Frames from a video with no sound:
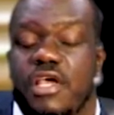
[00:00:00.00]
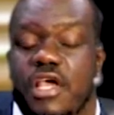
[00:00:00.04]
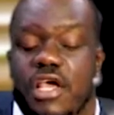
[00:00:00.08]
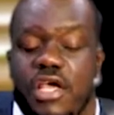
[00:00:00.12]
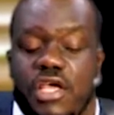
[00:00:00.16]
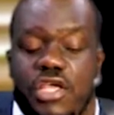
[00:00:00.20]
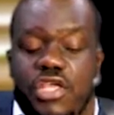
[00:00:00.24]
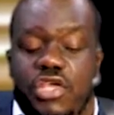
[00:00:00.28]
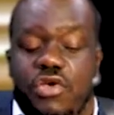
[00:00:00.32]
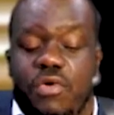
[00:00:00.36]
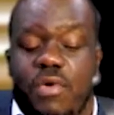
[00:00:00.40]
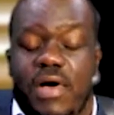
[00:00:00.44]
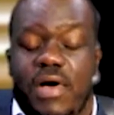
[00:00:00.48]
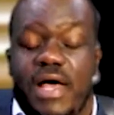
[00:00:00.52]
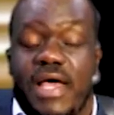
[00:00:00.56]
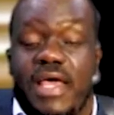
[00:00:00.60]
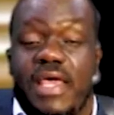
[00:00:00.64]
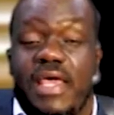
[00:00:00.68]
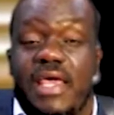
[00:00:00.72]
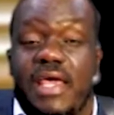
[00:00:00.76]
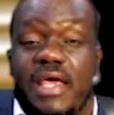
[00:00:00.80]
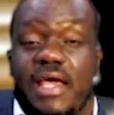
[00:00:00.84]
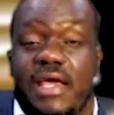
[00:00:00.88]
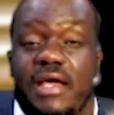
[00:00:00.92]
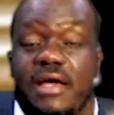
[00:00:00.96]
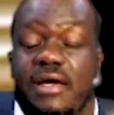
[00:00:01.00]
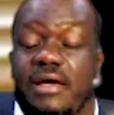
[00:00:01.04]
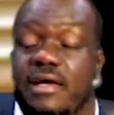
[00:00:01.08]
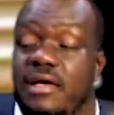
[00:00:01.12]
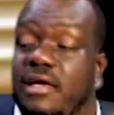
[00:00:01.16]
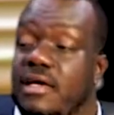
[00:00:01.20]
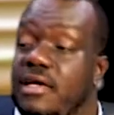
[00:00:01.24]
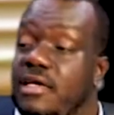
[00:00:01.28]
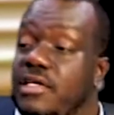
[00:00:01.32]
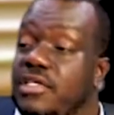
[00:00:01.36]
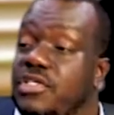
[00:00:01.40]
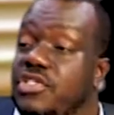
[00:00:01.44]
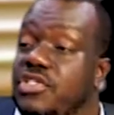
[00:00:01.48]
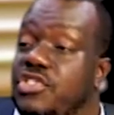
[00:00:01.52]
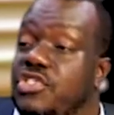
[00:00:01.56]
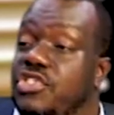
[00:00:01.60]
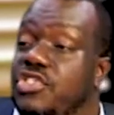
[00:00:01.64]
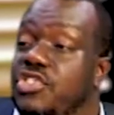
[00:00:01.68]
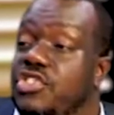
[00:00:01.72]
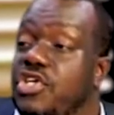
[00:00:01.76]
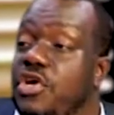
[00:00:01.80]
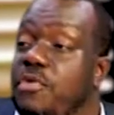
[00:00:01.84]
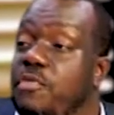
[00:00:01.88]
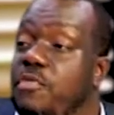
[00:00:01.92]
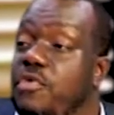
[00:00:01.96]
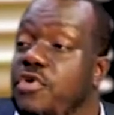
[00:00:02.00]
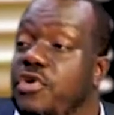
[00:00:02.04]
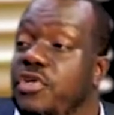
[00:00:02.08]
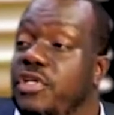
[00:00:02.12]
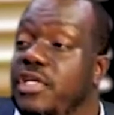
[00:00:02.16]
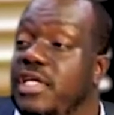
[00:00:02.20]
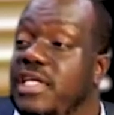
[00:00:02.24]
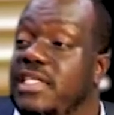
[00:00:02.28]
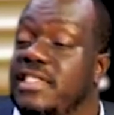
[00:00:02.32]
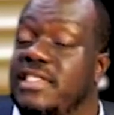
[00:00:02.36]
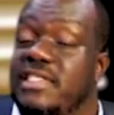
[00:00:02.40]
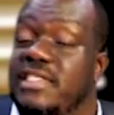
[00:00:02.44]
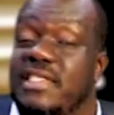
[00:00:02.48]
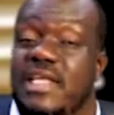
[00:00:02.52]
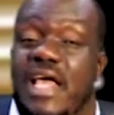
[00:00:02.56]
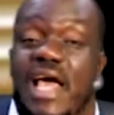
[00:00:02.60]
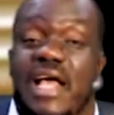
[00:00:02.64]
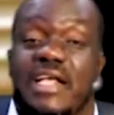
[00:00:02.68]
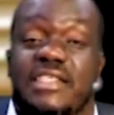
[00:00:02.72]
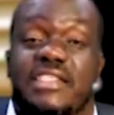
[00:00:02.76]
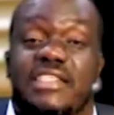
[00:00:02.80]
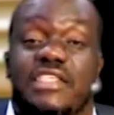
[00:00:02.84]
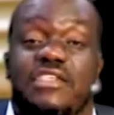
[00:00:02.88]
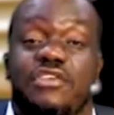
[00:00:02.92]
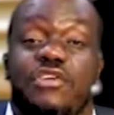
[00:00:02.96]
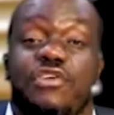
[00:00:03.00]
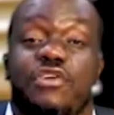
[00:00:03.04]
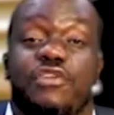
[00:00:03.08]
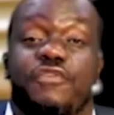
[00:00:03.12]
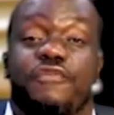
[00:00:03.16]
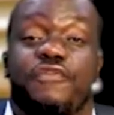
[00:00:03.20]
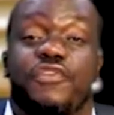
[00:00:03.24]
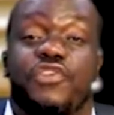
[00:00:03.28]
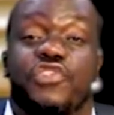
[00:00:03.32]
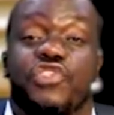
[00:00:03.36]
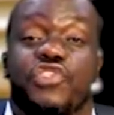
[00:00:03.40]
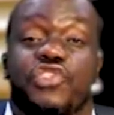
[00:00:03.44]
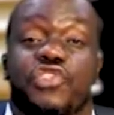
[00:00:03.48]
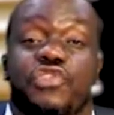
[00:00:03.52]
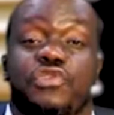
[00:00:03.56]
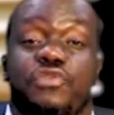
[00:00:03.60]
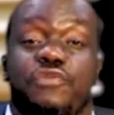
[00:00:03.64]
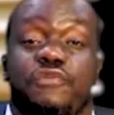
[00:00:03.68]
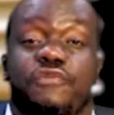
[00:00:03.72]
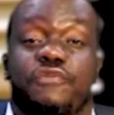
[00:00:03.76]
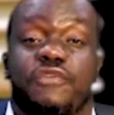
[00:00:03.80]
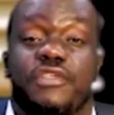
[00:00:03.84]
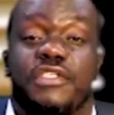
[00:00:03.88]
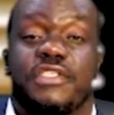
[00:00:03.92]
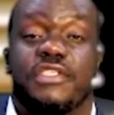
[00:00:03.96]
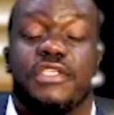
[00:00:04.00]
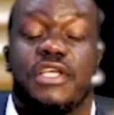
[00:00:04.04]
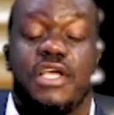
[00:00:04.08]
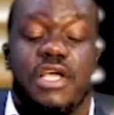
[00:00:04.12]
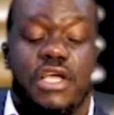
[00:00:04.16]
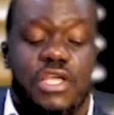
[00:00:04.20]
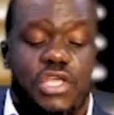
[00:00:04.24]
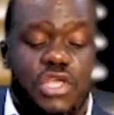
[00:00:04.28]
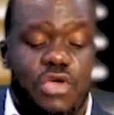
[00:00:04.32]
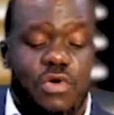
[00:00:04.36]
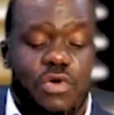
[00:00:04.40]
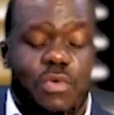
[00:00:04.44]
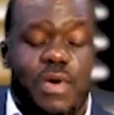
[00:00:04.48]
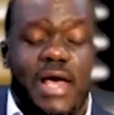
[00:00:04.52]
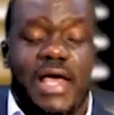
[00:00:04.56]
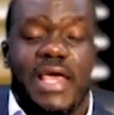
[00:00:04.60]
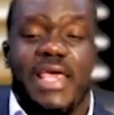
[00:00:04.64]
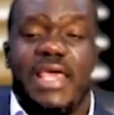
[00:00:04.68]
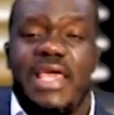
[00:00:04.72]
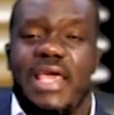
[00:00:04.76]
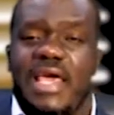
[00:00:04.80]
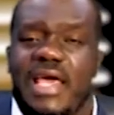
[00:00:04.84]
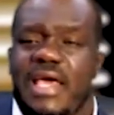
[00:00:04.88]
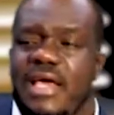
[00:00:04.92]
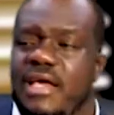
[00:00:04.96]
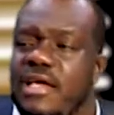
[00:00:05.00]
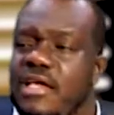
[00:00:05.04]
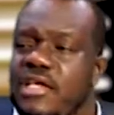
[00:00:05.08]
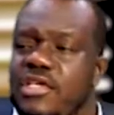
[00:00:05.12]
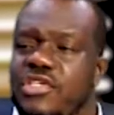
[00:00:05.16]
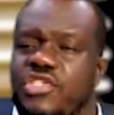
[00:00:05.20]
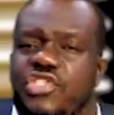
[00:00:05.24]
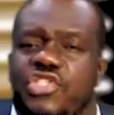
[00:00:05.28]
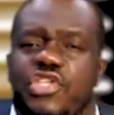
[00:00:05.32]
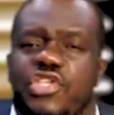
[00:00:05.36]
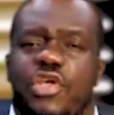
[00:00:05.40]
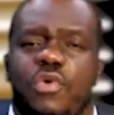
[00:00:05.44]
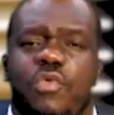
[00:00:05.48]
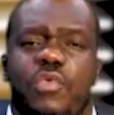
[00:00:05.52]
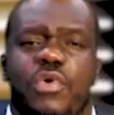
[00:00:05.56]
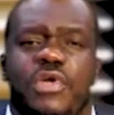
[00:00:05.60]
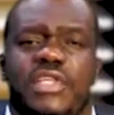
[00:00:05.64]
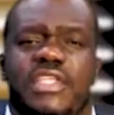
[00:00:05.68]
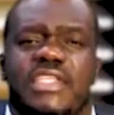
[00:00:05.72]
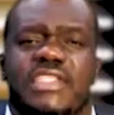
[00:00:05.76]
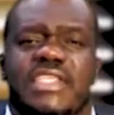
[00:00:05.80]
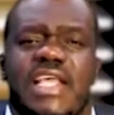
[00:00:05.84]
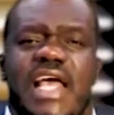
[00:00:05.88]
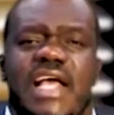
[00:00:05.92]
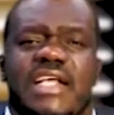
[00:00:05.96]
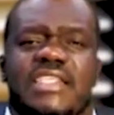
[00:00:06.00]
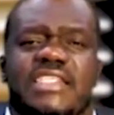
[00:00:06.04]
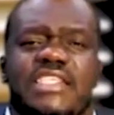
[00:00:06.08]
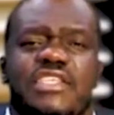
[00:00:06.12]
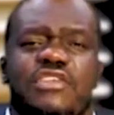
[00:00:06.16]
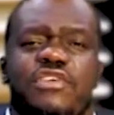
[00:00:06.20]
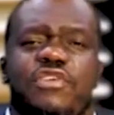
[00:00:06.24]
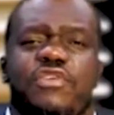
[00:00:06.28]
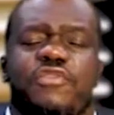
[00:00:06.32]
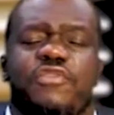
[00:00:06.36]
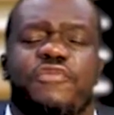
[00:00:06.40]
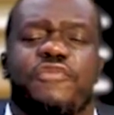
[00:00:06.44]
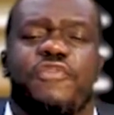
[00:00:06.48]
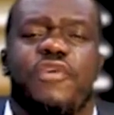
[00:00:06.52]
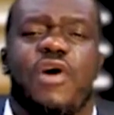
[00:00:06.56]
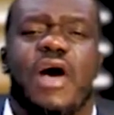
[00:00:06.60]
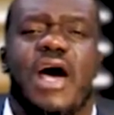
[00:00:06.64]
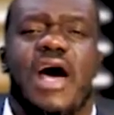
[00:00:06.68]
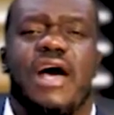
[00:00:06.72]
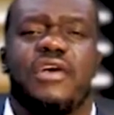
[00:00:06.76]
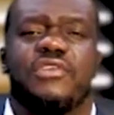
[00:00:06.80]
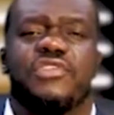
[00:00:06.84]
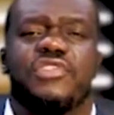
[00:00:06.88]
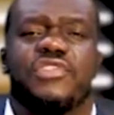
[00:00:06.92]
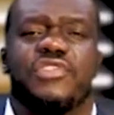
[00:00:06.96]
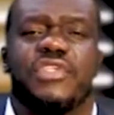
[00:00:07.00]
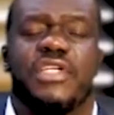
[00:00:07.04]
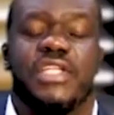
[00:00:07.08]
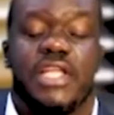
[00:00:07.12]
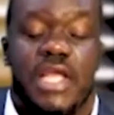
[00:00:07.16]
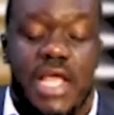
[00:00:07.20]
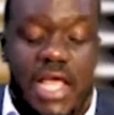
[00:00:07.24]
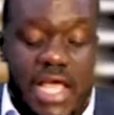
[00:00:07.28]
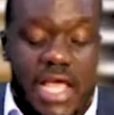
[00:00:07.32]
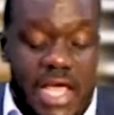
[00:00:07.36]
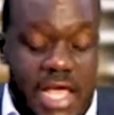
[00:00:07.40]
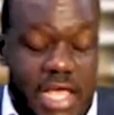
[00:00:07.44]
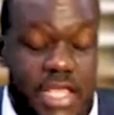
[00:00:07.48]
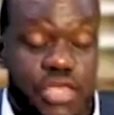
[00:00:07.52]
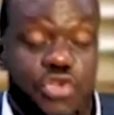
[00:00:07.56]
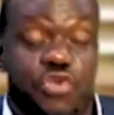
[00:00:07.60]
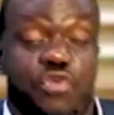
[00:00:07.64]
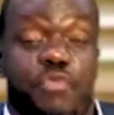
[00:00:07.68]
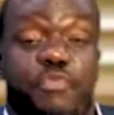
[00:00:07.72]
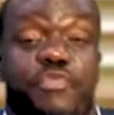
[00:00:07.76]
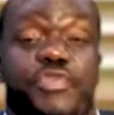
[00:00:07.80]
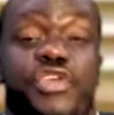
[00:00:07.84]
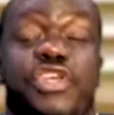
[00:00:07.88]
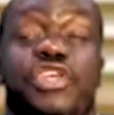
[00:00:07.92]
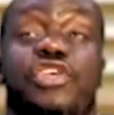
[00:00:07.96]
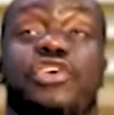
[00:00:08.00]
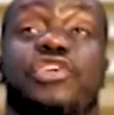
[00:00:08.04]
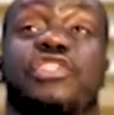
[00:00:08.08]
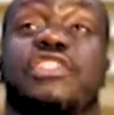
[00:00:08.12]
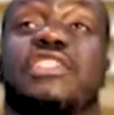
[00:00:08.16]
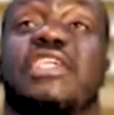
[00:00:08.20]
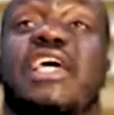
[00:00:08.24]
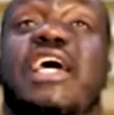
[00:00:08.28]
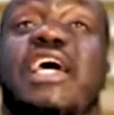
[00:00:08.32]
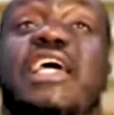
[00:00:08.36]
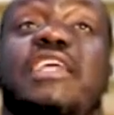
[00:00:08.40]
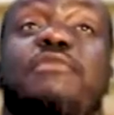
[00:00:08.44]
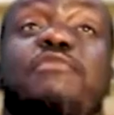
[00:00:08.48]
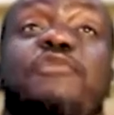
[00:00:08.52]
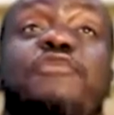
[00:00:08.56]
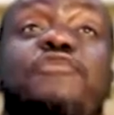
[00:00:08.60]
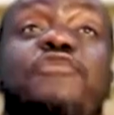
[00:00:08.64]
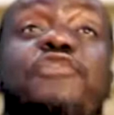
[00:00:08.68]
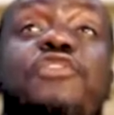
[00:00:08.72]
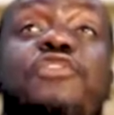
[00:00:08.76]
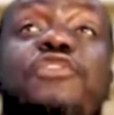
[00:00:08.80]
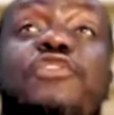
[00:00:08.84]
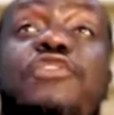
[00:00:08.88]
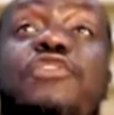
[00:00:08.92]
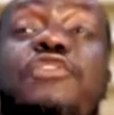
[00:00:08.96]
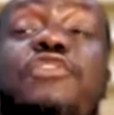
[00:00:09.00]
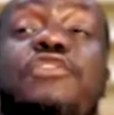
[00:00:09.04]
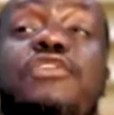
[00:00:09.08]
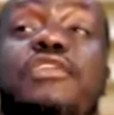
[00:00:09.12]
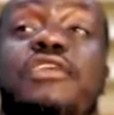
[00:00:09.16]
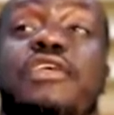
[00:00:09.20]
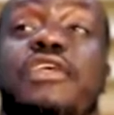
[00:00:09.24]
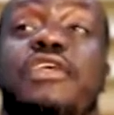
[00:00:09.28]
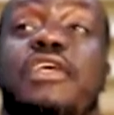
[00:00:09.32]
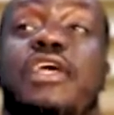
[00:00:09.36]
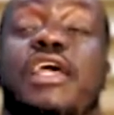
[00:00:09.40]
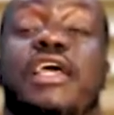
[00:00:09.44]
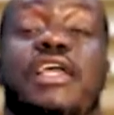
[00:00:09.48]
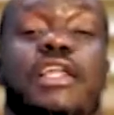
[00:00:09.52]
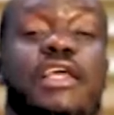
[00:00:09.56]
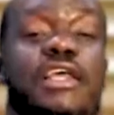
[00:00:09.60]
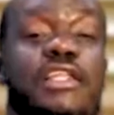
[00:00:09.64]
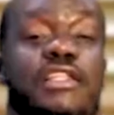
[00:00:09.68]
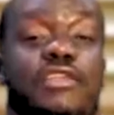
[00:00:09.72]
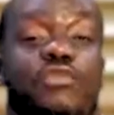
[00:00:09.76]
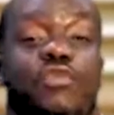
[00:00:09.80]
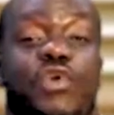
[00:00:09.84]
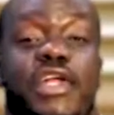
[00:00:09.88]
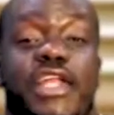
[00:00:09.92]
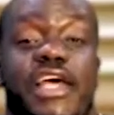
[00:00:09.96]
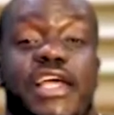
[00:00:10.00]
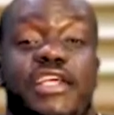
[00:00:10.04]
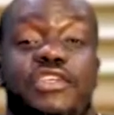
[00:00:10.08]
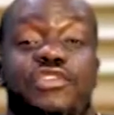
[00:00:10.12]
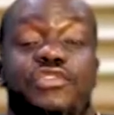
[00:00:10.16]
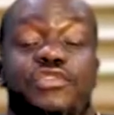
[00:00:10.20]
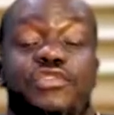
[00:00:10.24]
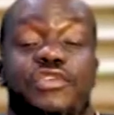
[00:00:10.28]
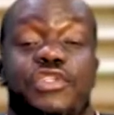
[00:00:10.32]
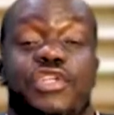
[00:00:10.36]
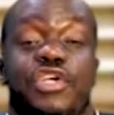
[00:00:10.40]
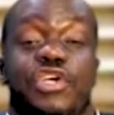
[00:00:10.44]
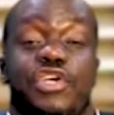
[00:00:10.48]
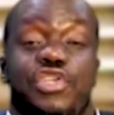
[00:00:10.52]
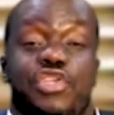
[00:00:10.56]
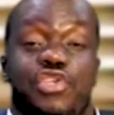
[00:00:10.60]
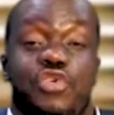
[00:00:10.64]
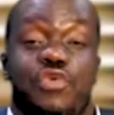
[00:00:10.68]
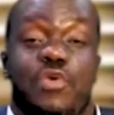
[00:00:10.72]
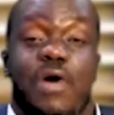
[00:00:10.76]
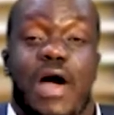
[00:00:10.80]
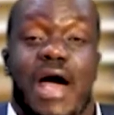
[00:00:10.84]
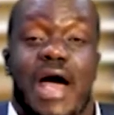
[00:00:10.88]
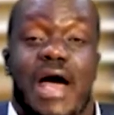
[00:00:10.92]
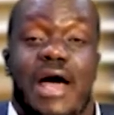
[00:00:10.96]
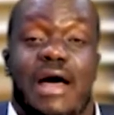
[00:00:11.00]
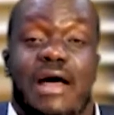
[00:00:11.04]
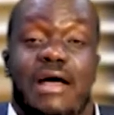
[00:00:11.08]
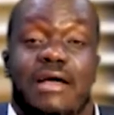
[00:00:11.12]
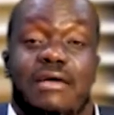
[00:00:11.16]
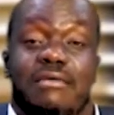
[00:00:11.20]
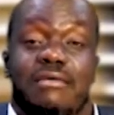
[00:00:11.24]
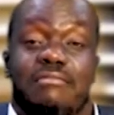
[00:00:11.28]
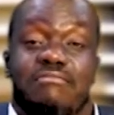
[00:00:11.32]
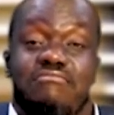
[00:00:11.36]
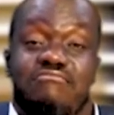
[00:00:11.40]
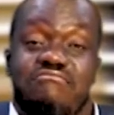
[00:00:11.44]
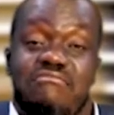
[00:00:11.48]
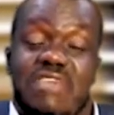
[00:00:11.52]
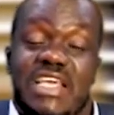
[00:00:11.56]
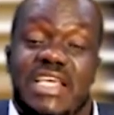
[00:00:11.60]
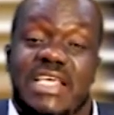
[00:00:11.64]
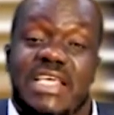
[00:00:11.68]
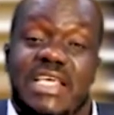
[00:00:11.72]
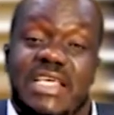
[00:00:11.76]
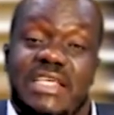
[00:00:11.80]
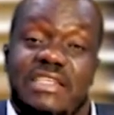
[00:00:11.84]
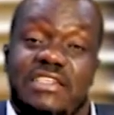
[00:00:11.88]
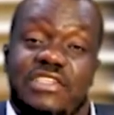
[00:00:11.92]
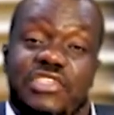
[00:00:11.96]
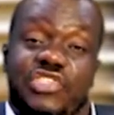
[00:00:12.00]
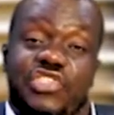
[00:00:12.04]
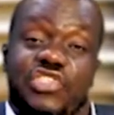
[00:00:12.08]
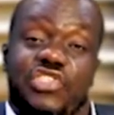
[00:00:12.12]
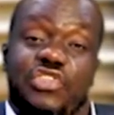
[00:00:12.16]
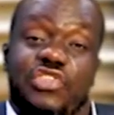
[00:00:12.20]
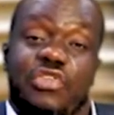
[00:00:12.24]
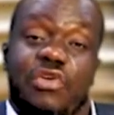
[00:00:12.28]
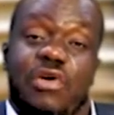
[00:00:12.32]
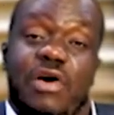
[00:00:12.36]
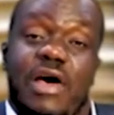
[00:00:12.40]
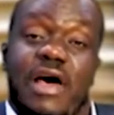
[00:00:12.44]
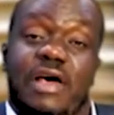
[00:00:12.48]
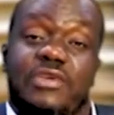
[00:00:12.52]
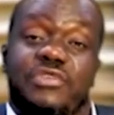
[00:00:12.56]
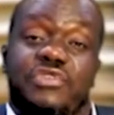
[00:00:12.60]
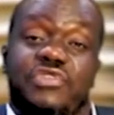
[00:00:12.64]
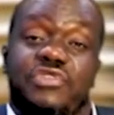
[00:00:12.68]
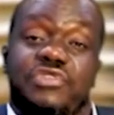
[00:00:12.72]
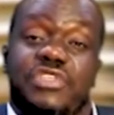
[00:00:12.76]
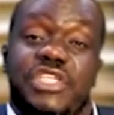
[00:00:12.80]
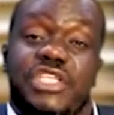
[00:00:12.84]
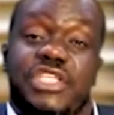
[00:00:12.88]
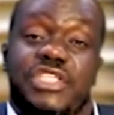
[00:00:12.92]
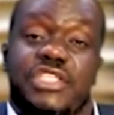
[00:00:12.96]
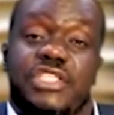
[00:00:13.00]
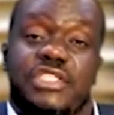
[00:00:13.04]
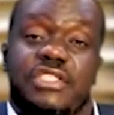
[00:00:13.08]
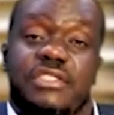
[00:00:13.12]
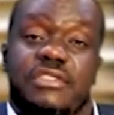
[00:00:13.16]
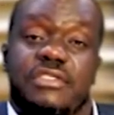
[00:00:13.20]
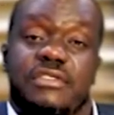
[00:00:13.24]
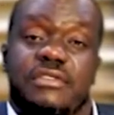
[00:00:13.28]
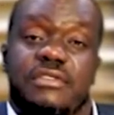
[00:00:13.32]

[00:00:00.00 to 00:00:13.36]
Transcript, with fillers: You are here. Someone is asking God for school fees. You are here. Someone is asking God for house rent. And you bring your tithe before the Lord. And, and what are you doing? You are making the storehouse rich.